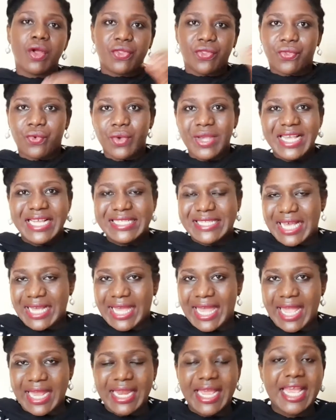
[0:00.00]
through it
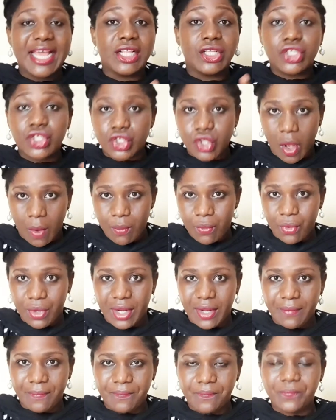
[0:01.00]
again in summary.